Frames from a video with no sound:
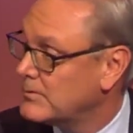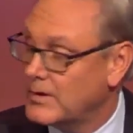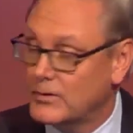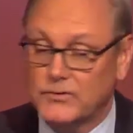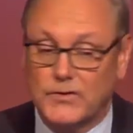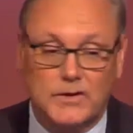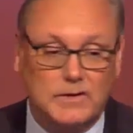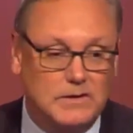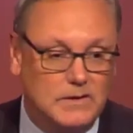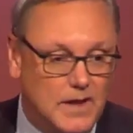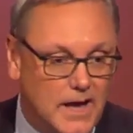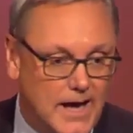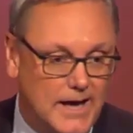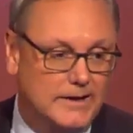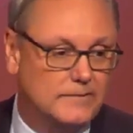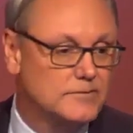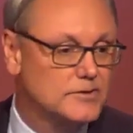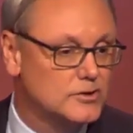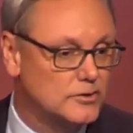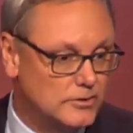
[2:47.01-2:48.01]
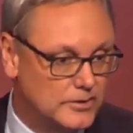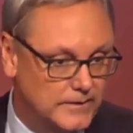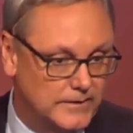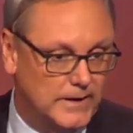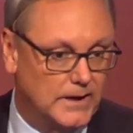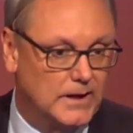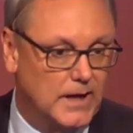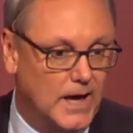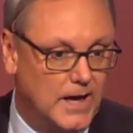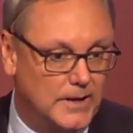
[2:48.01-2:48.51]
There's a lot of churn in
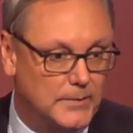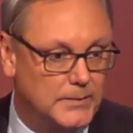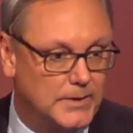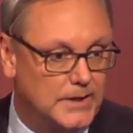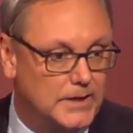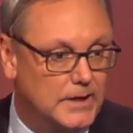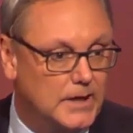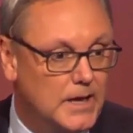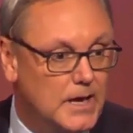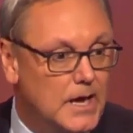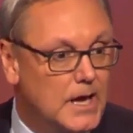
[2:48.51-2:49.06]
the economy,